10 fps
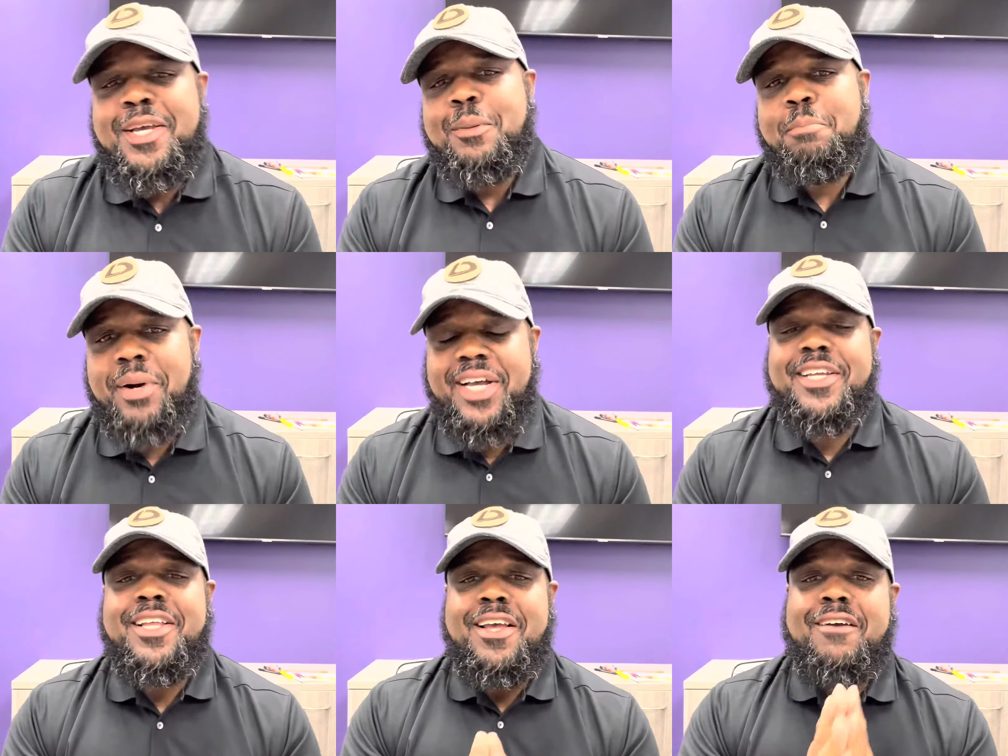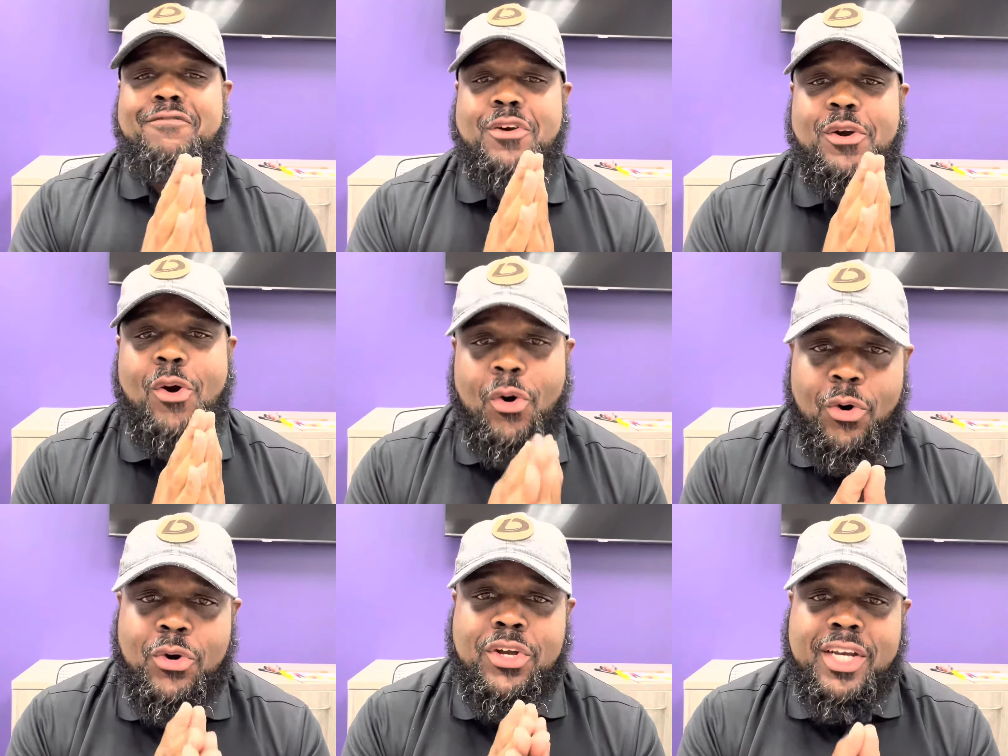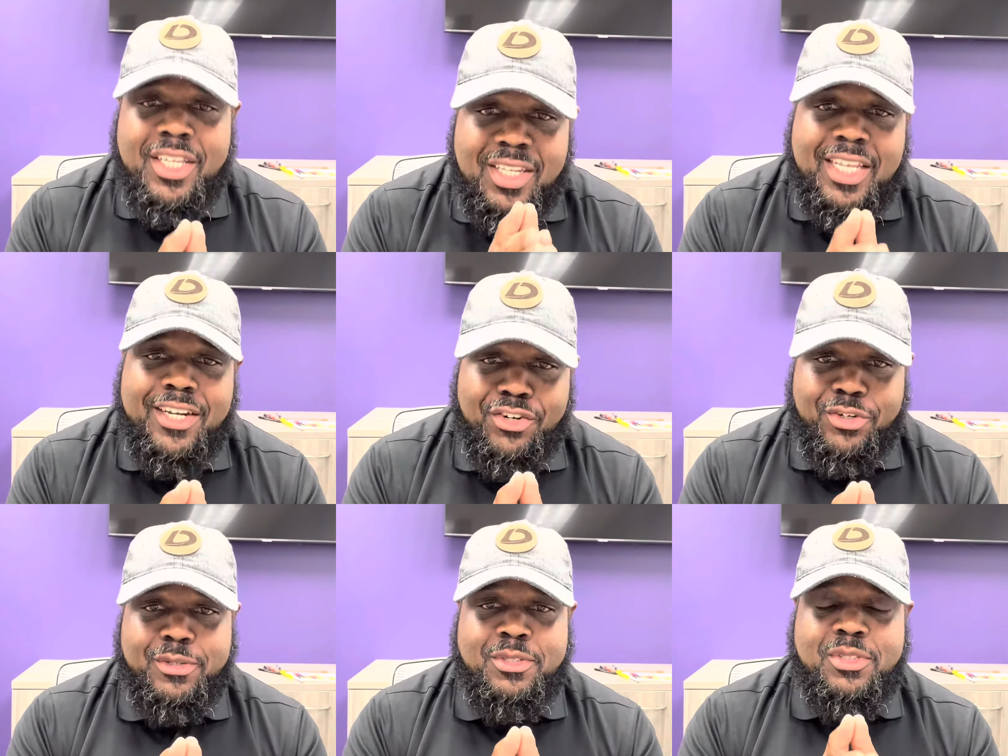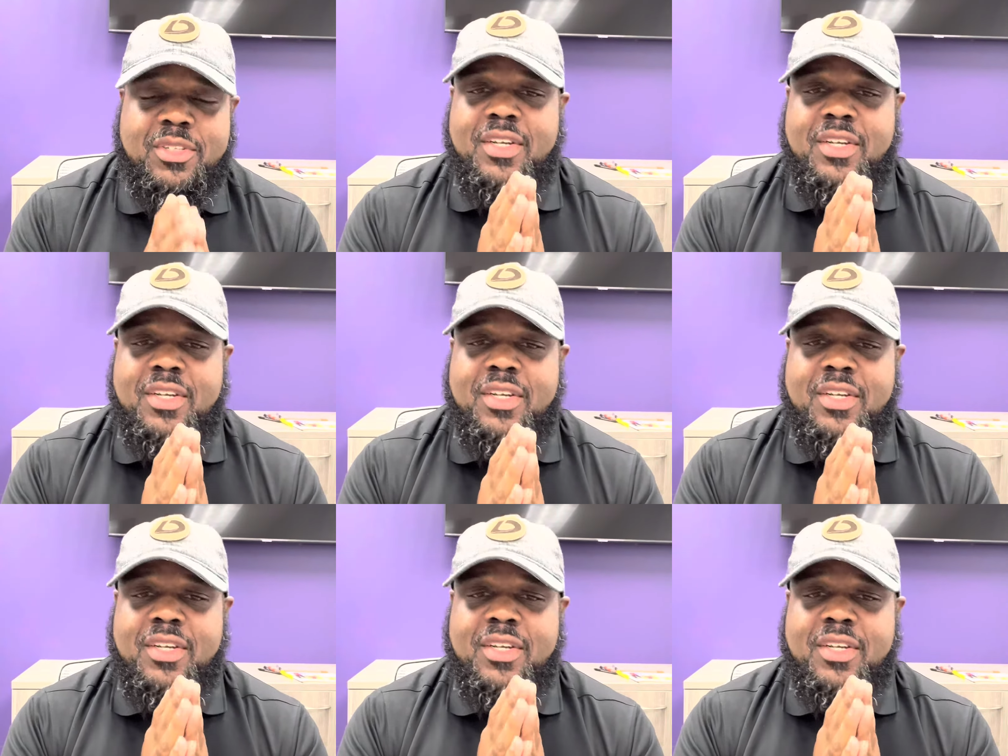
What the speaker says: but for all good lenders,